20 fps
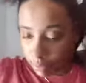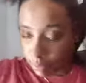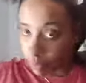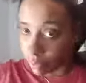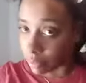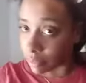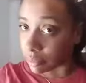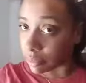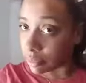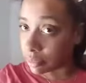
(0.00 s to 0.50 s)

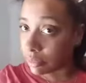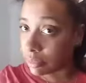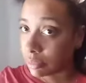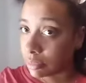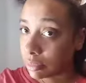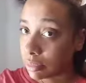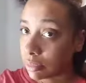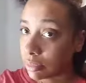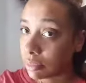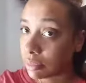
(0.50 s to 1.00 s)

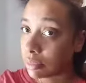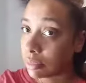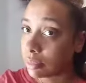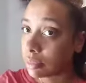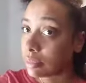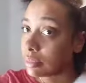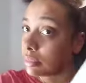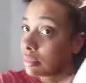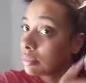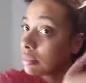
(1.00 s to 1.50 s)

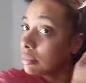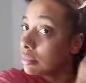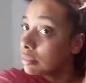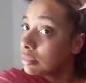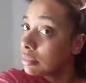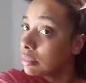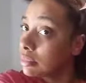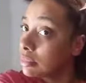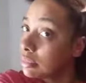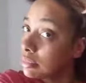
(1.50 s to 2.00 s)

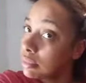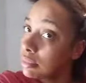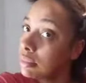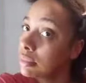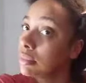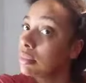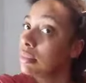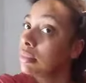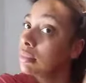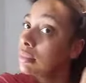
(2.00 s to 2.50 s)

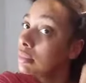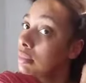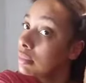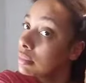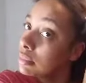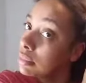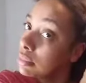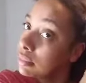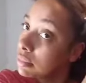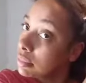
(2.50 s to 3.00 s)

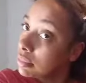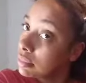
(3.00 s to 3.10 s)
No one is speaking in this clip.